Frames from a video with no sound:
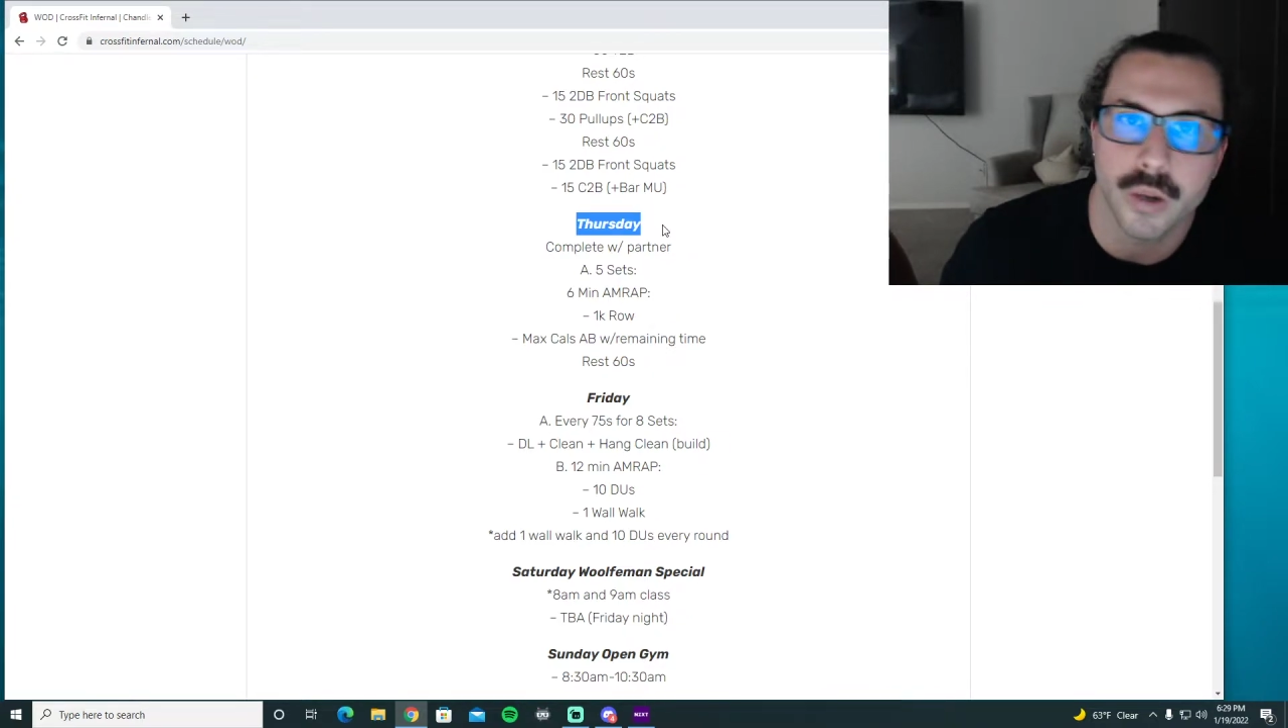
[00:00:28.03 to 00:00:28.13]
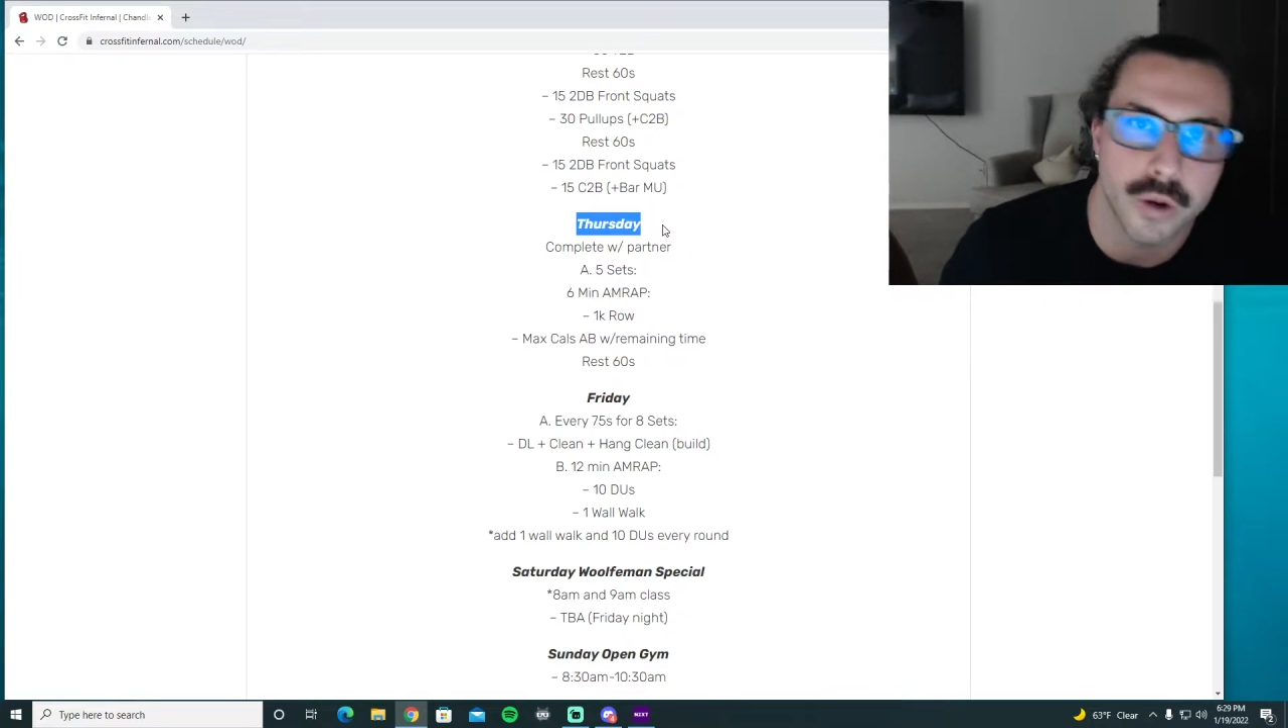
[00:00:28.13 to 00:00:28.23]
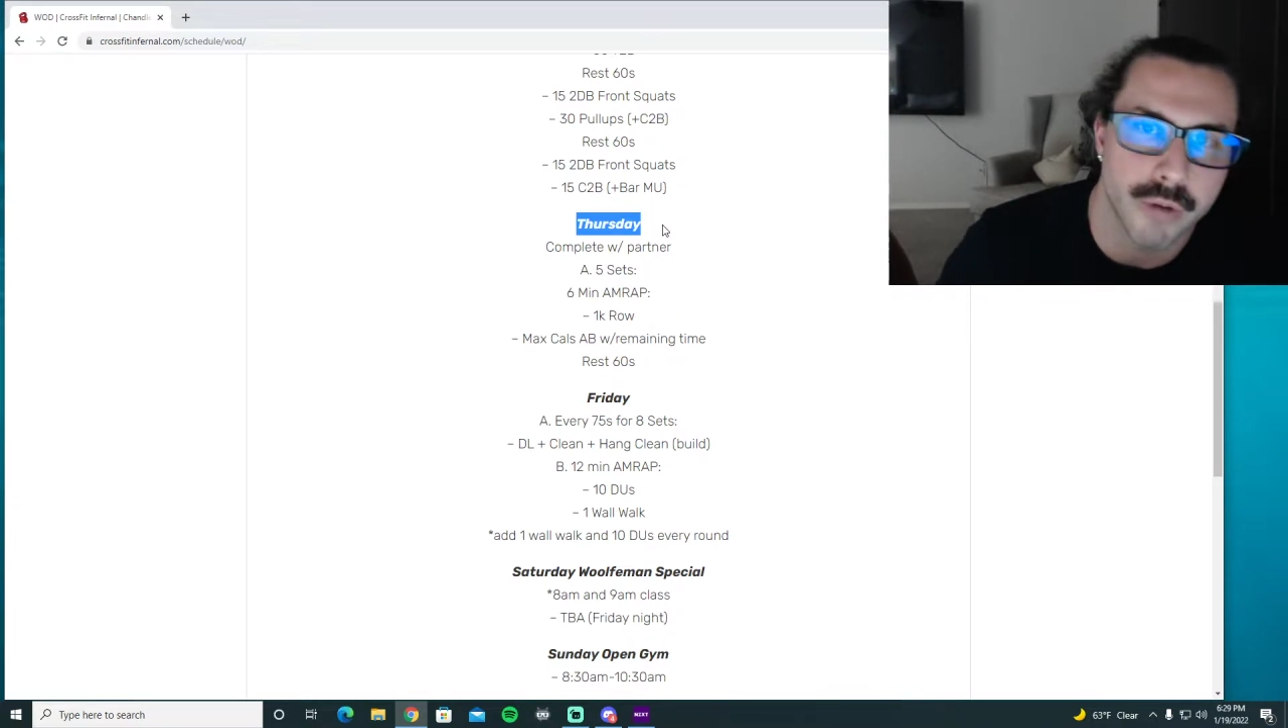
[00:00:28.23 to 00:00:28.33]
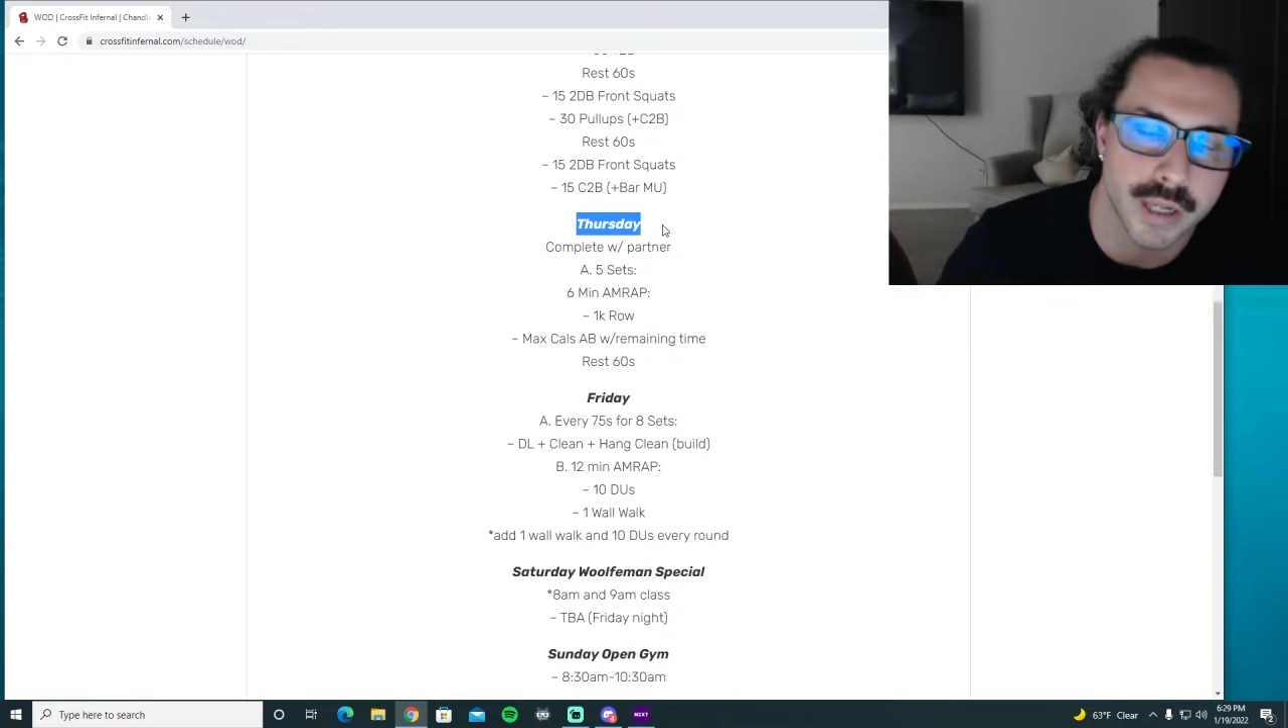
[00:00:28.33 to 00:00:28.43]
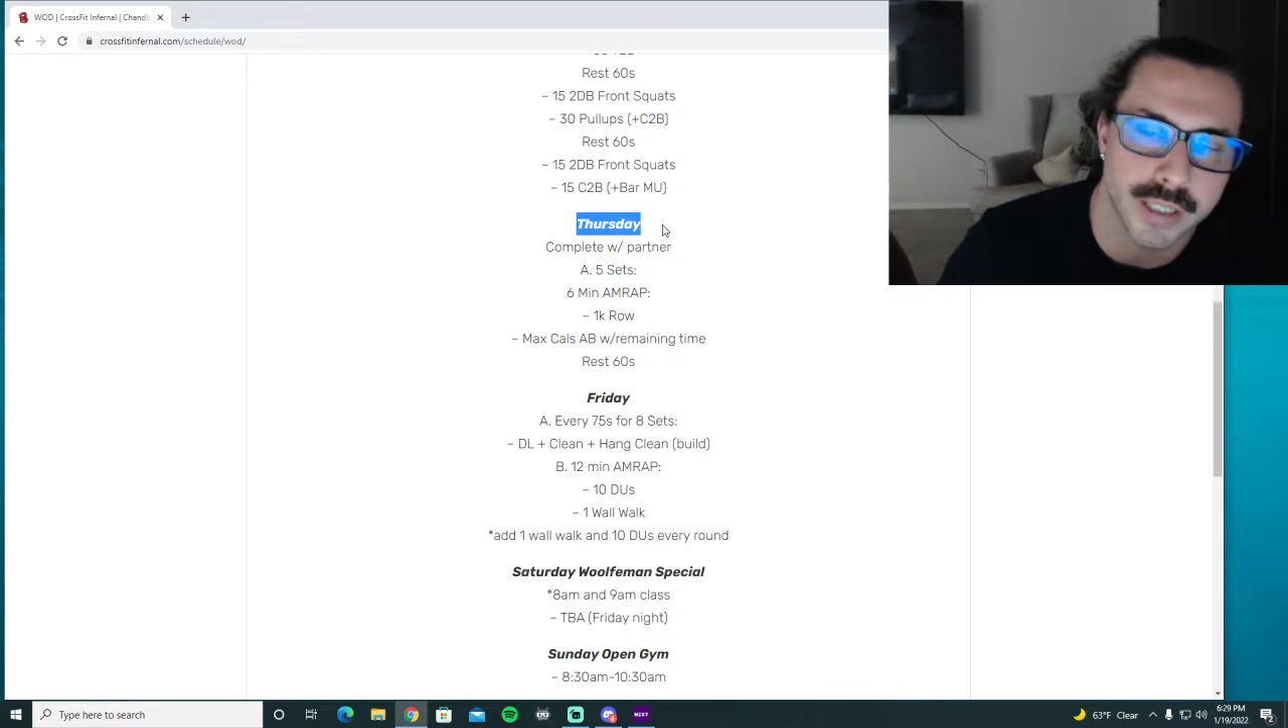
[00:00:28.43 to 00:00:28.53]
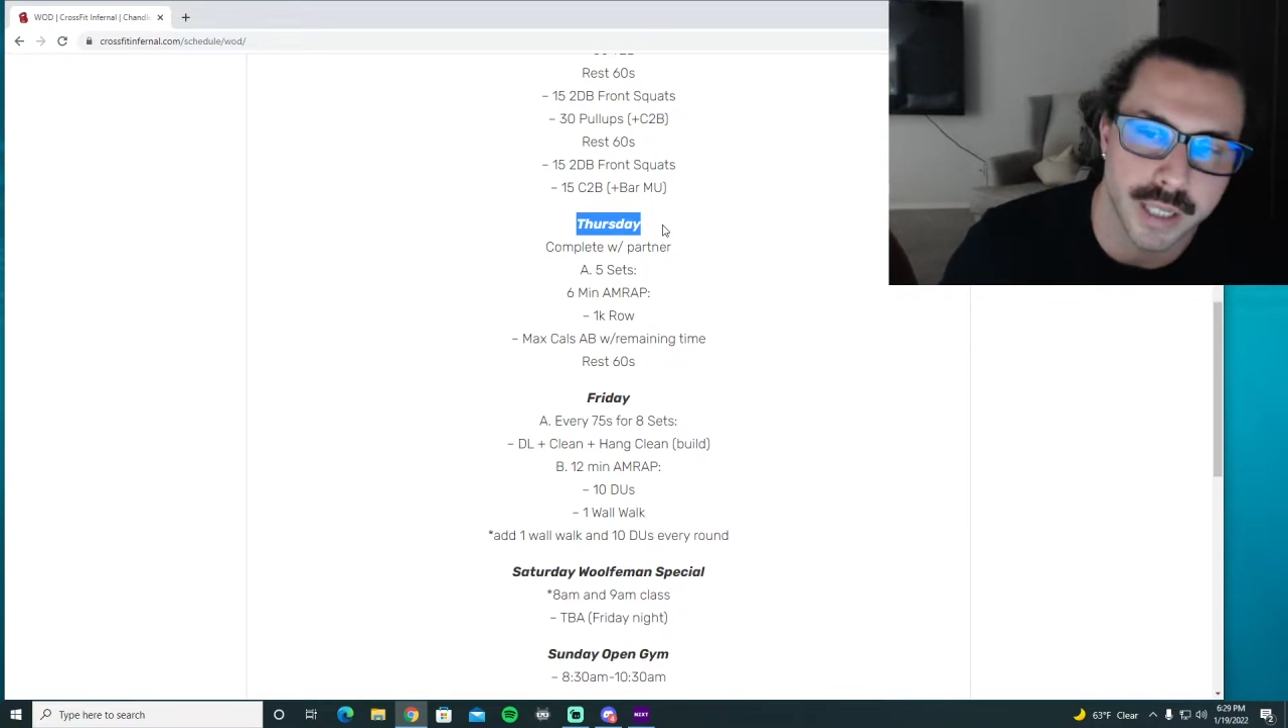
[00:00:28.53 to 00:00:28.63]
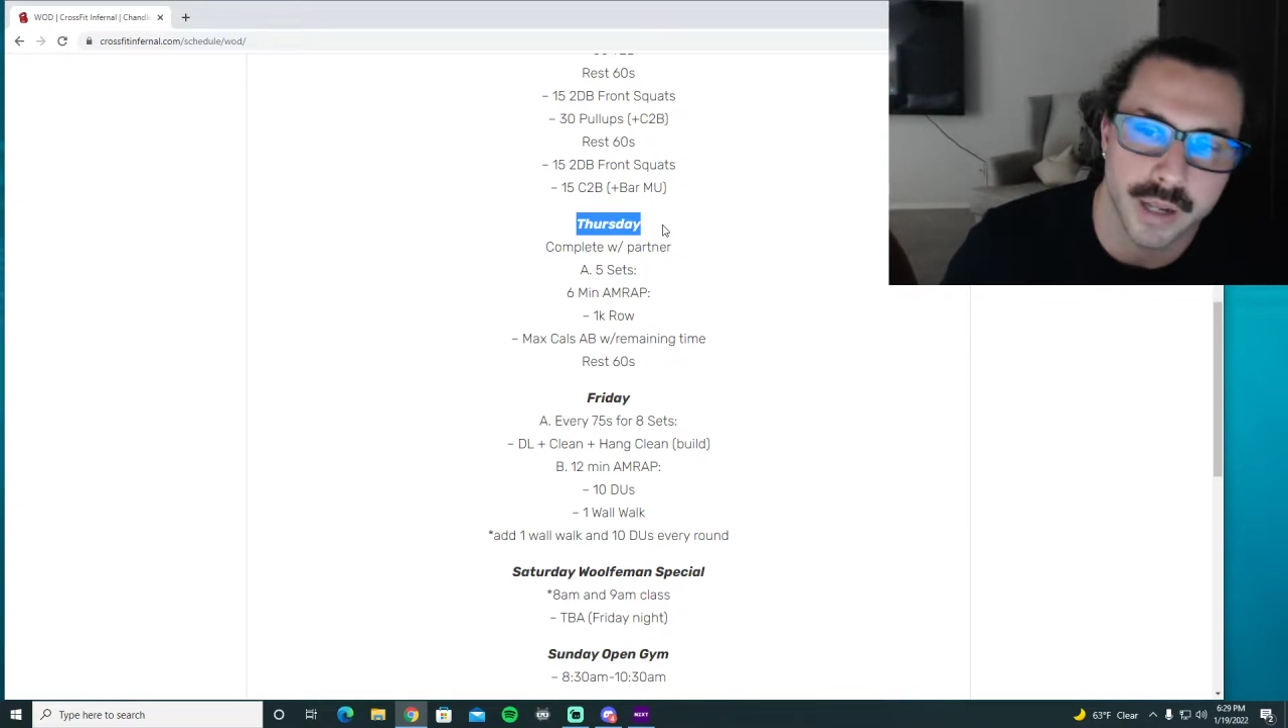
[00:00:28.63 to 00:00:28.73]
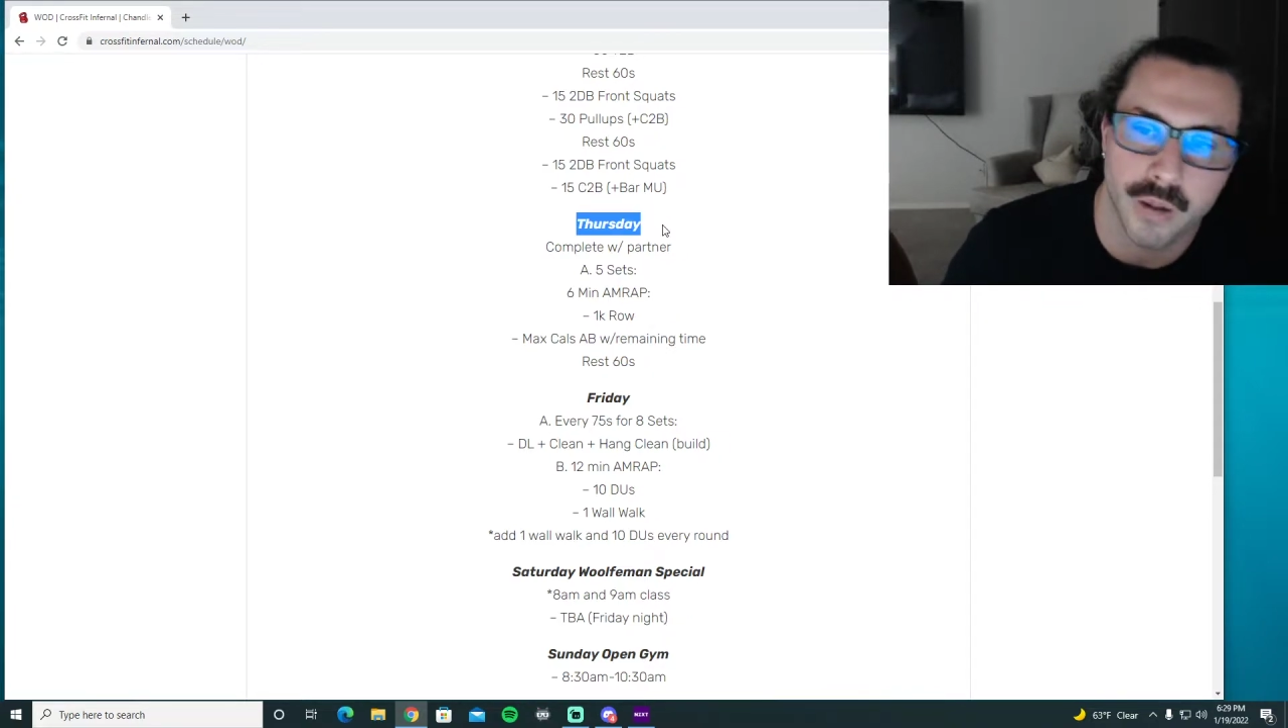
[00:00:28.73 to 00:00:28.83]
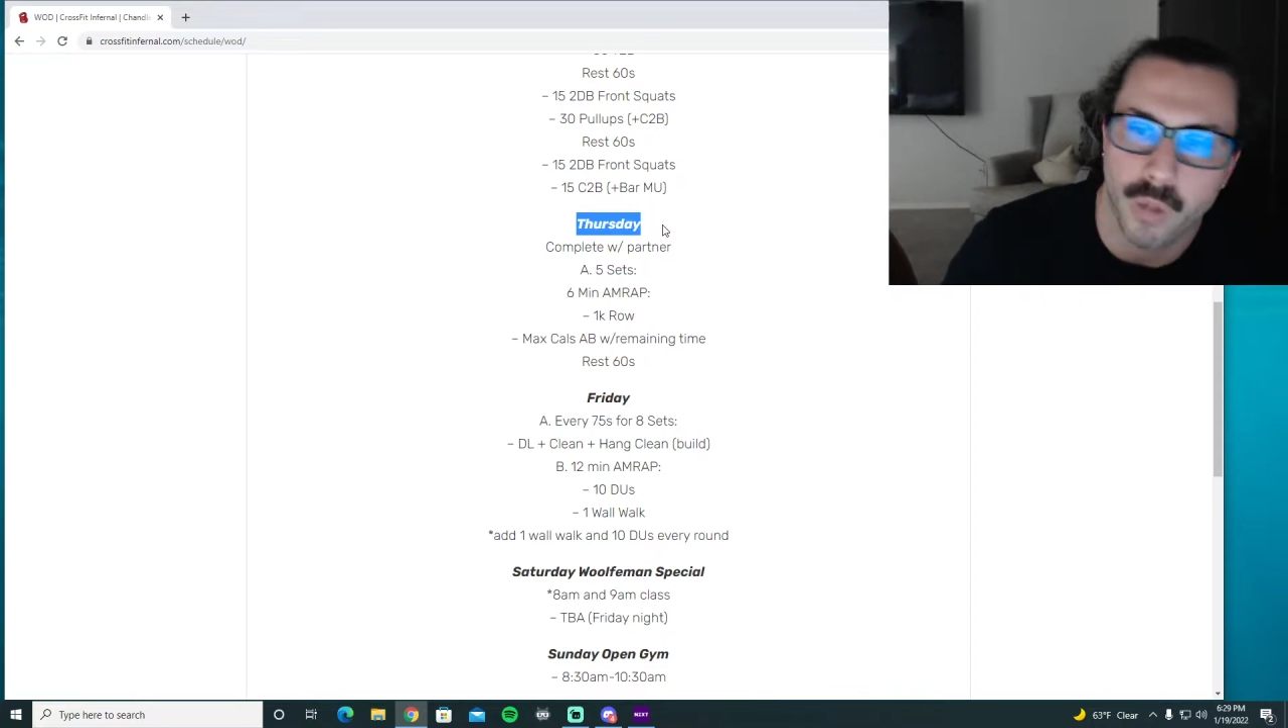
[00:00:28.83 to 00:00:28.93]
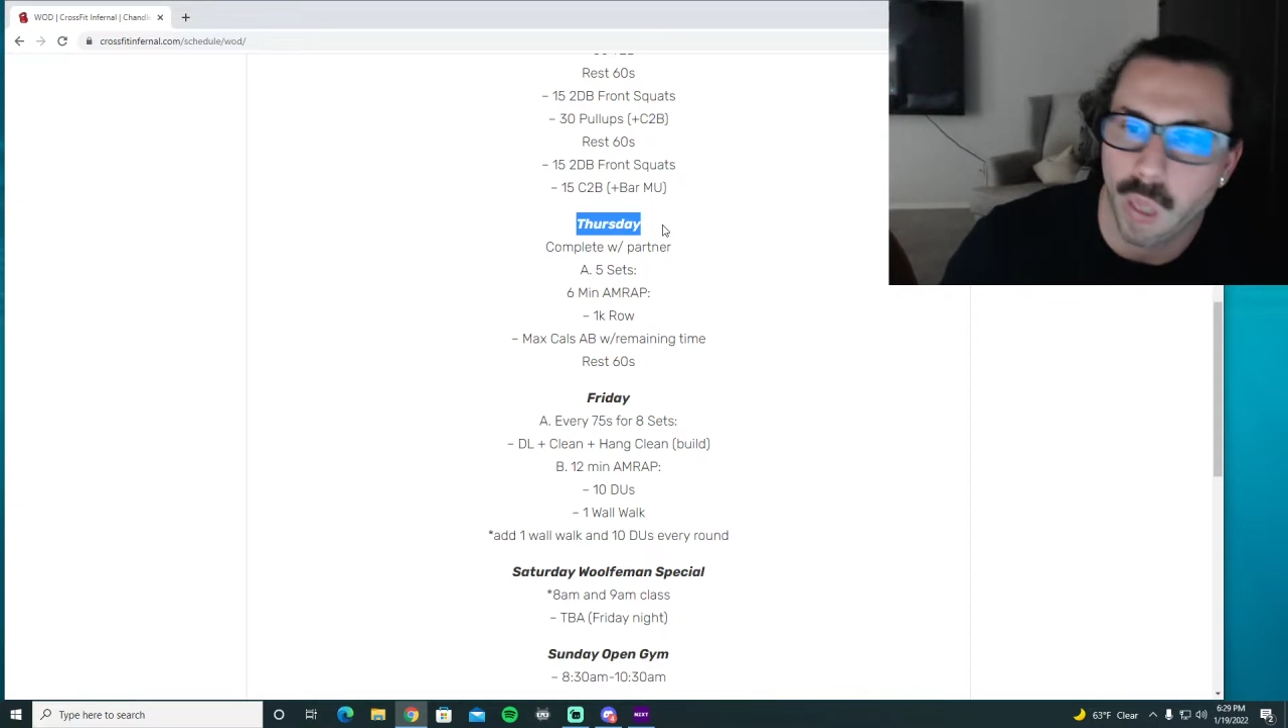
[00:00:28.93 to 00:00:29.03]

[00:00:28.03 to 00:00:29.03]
one resting,